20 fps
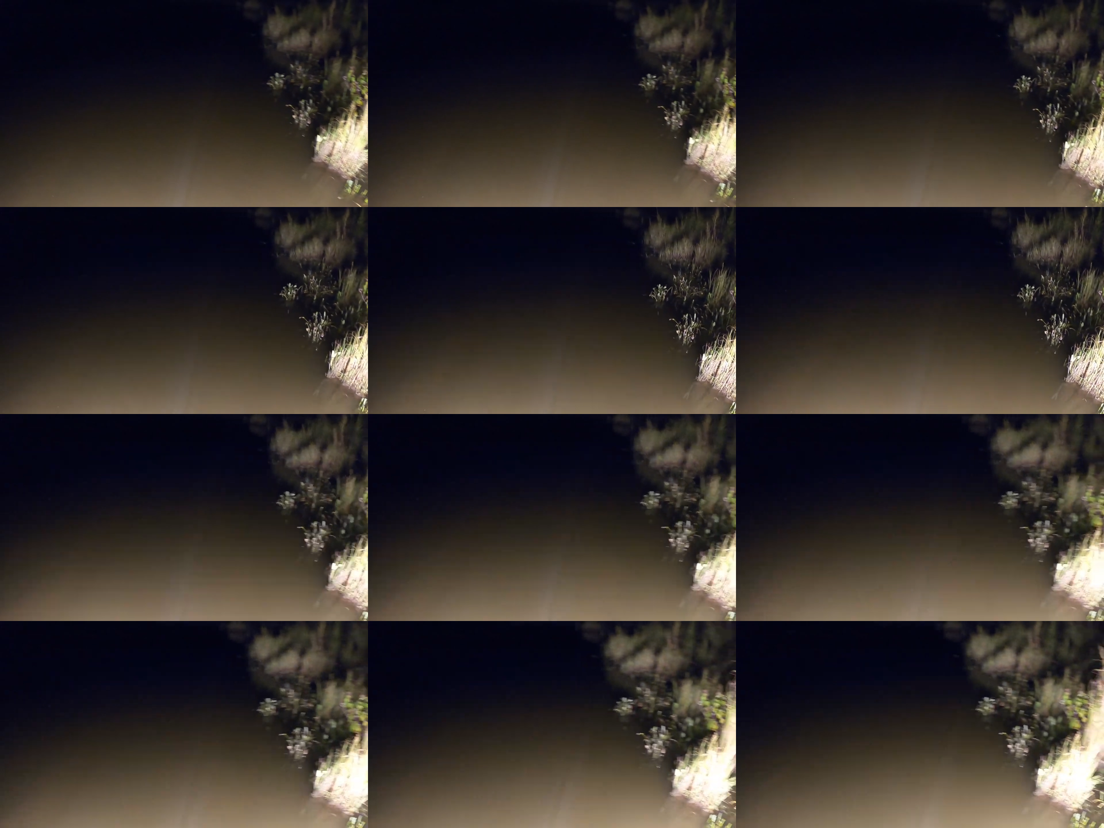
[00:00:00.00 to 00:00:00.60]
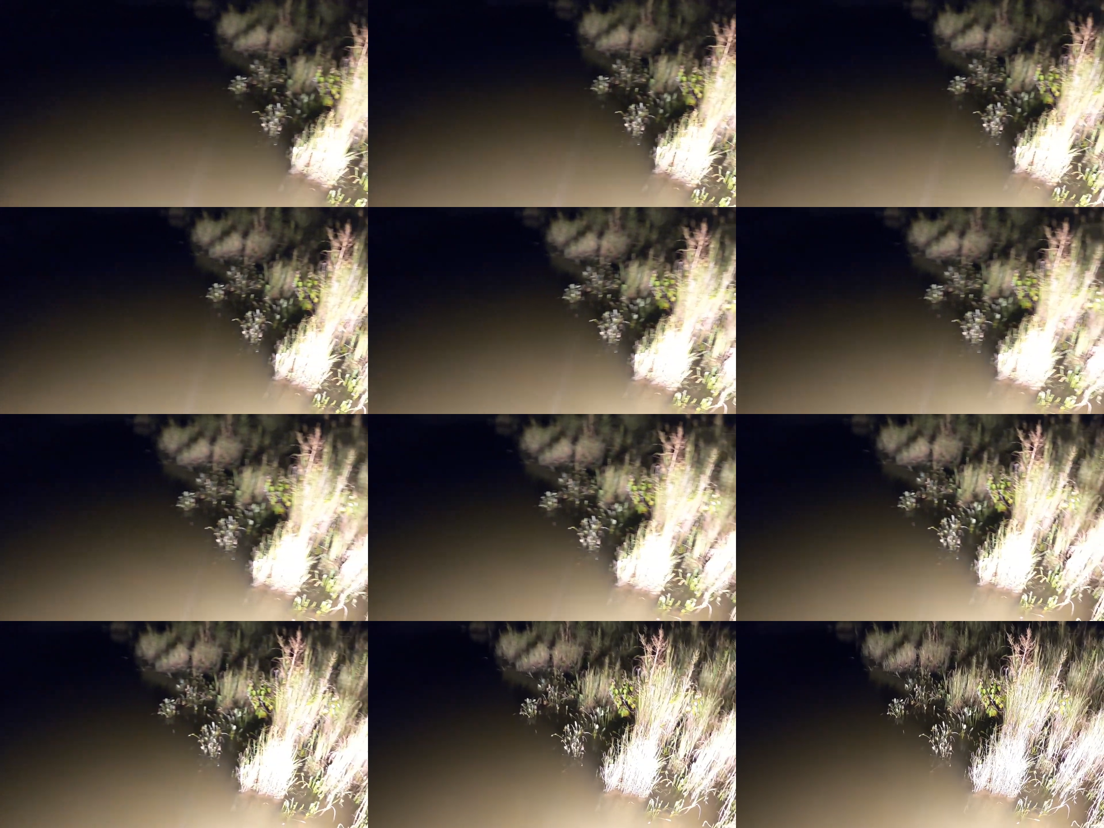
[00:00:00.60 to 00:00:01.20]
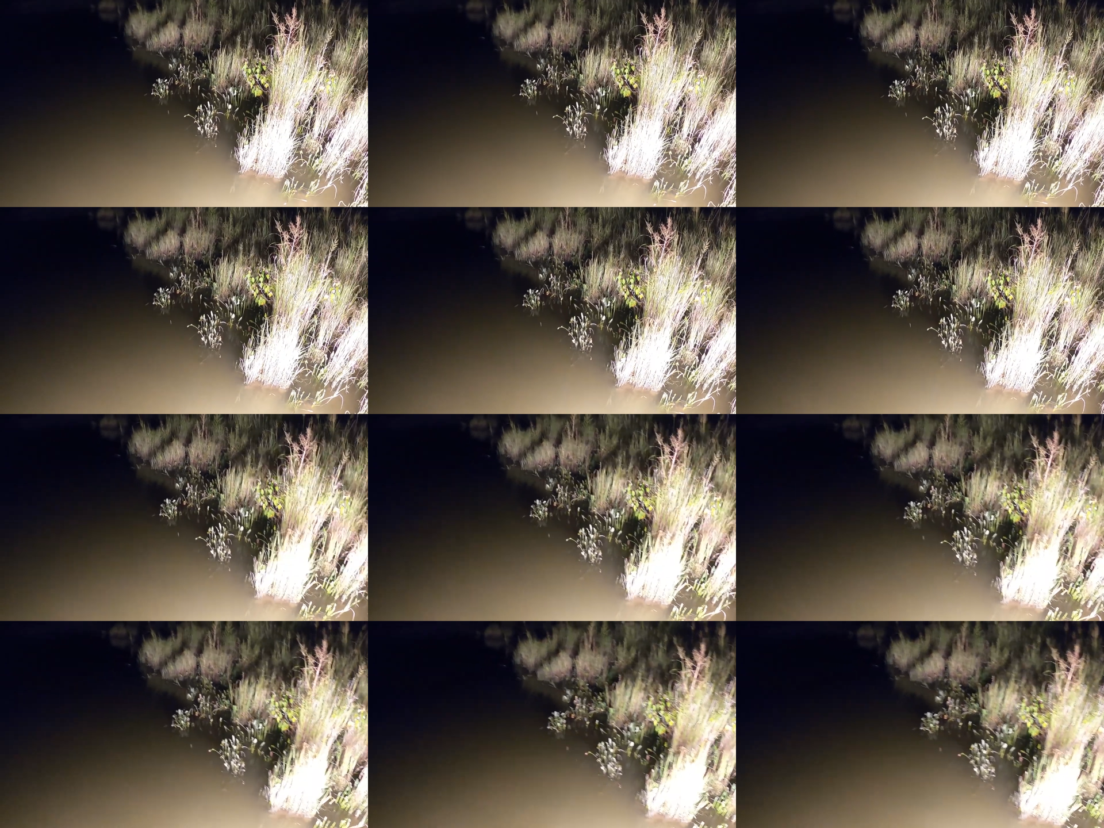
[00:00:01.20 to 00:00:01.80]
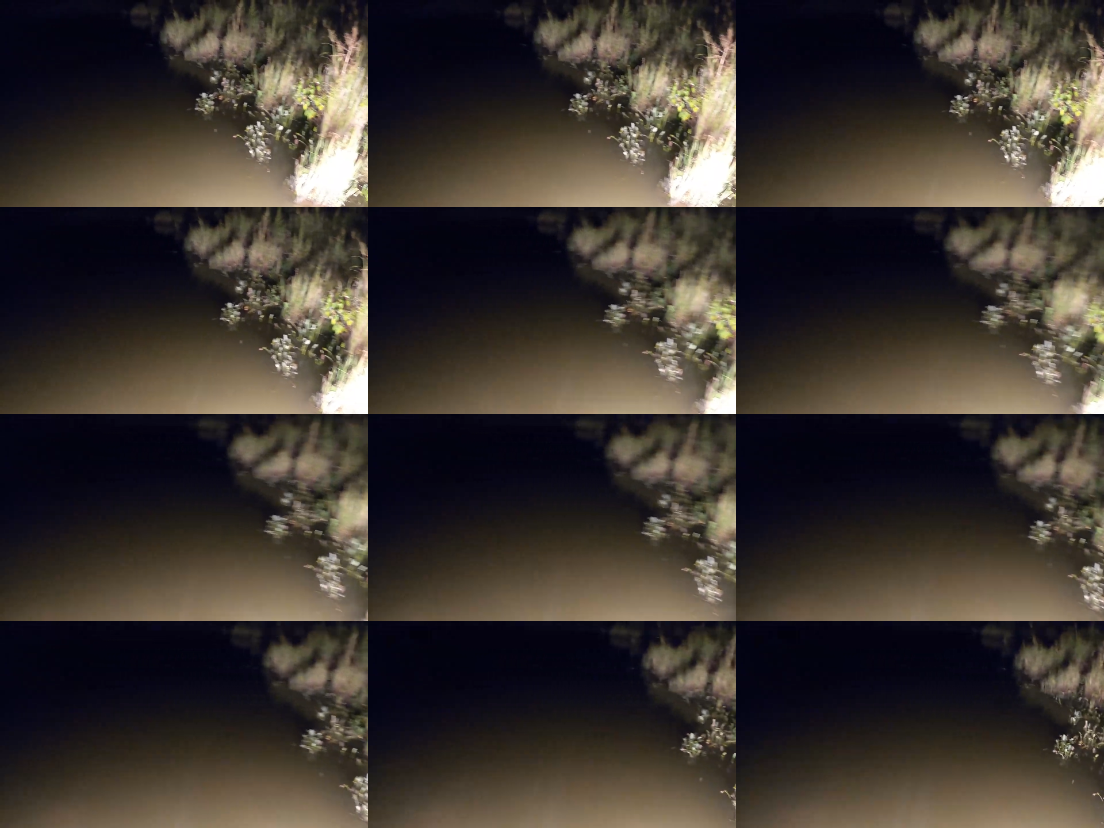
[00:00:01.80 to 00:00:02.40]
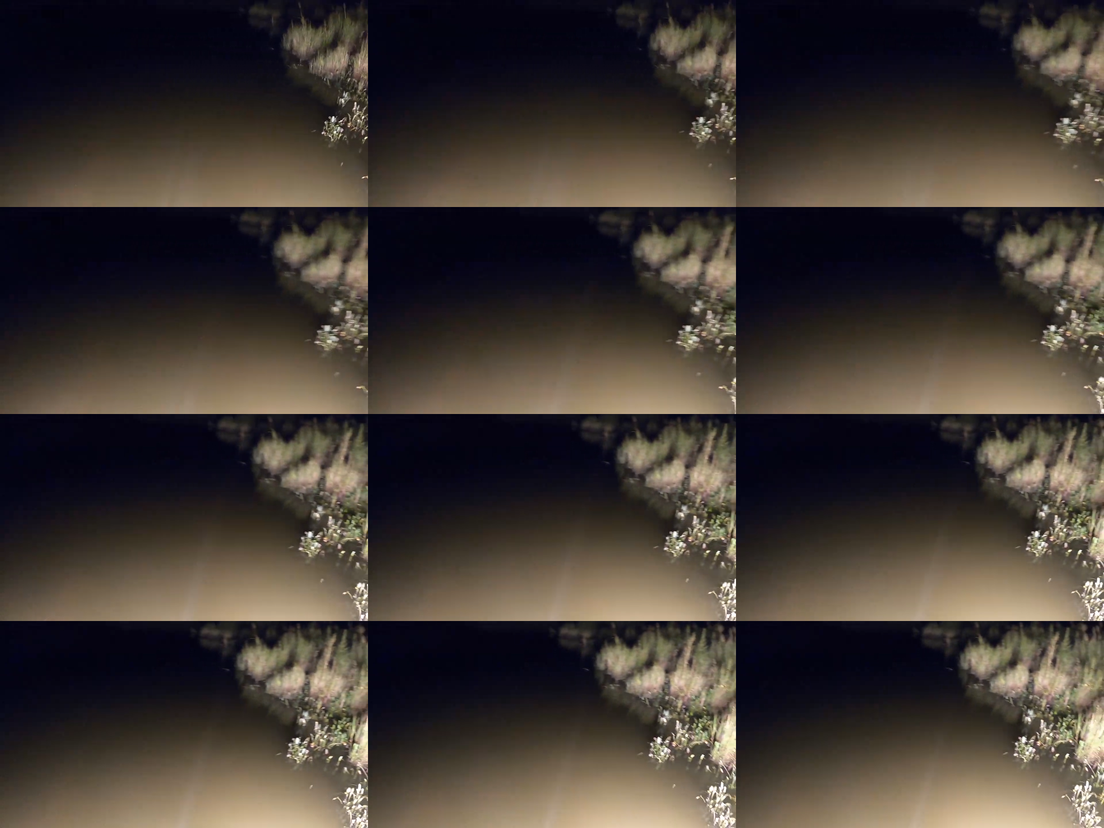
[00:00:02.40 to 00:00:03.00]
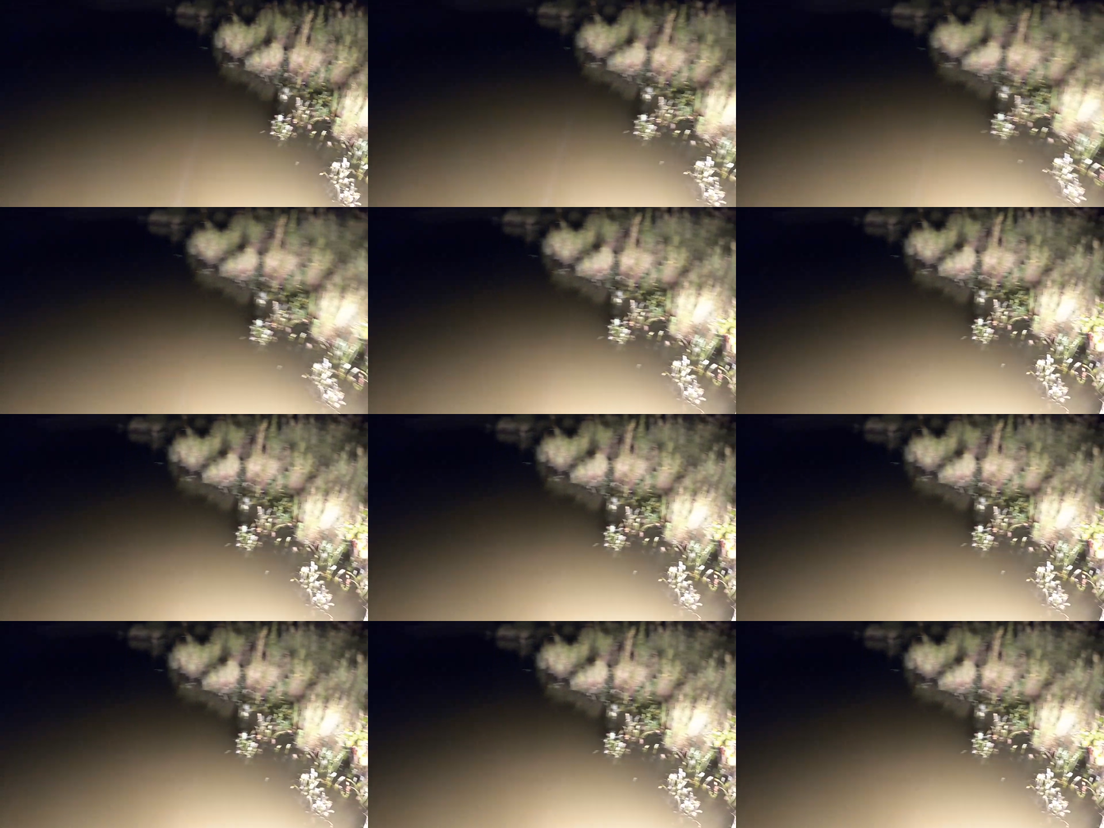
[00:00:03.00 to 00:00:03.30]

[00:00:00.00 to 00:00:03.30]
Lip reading: Nobody's mouth can be seen.